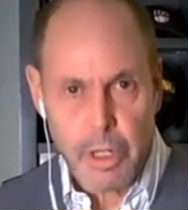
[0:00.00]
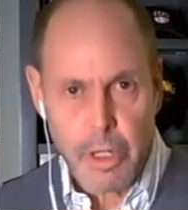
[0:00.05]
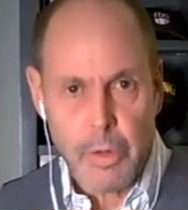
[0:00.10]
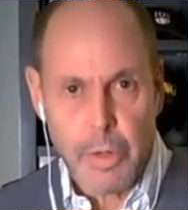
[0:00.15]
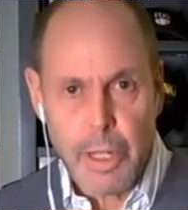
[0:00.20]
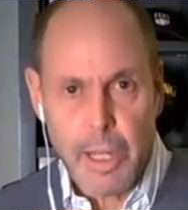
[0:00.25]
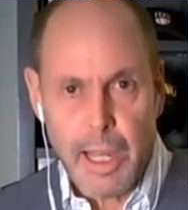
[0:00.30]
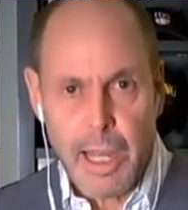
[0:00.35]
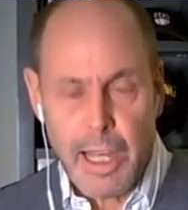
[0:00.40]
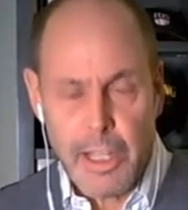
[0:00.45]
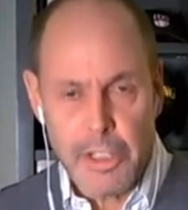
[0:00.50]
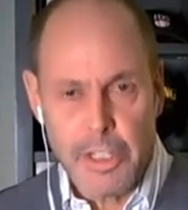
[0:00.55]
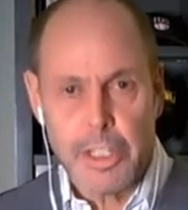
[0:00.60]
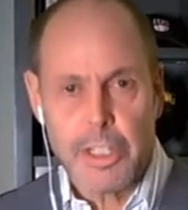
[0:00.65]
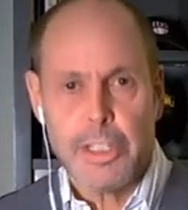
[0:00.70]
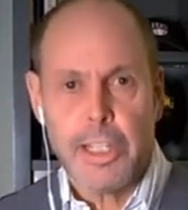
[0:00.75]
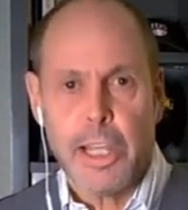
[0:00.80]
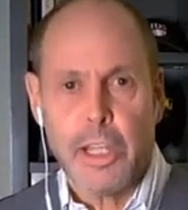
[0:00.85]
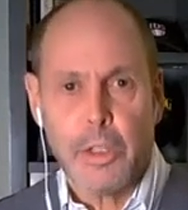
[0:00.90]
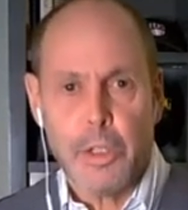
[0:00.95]
very eyes
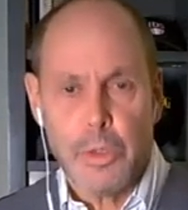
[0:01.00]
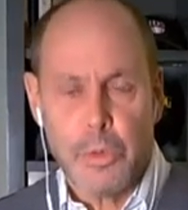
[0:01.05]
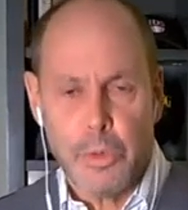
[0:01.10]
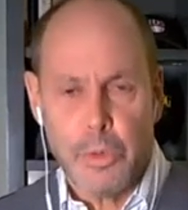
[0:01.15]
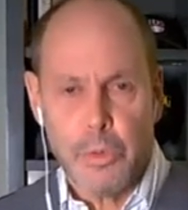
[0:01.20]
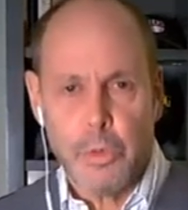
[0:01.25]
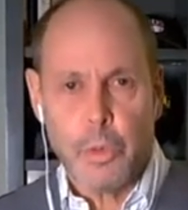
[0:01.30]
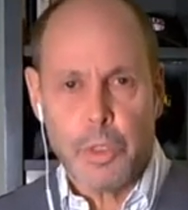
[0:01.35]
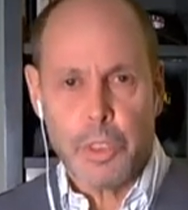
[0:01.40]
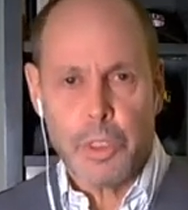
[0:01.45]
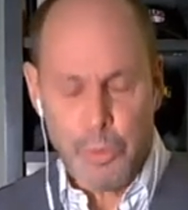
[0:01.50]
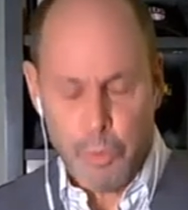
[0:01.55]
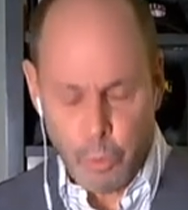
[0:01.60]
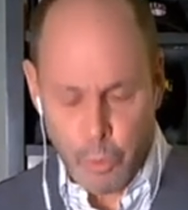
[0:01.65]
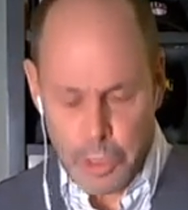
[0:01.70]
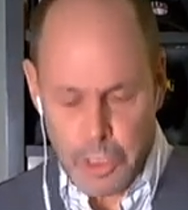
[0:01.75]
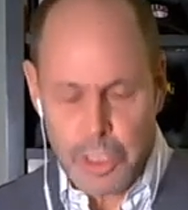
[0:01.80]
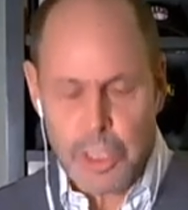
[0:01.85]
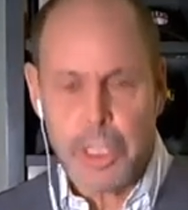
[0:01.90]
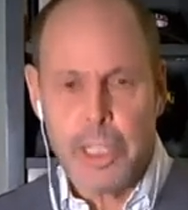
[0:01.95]
that tell you that
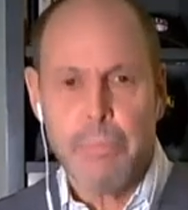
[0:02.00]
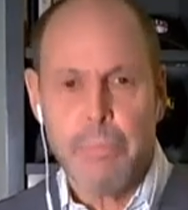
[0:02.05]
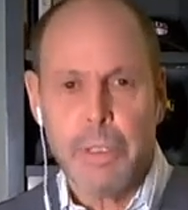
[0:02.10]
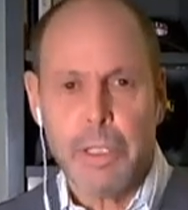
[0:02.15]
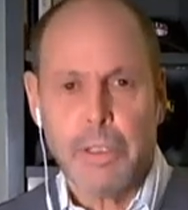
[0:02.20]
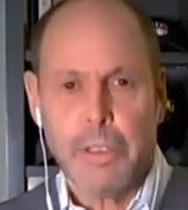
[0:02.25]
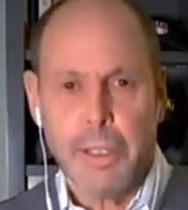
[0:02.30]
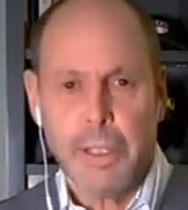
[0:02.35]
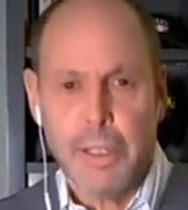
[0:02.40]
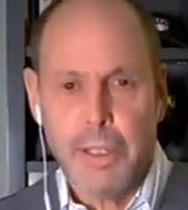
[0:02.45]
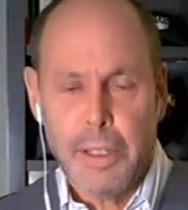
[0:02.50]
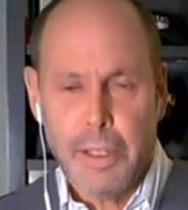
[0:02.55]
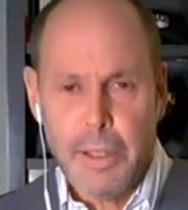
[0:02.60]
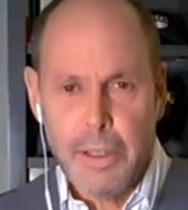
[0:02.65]
what's keeping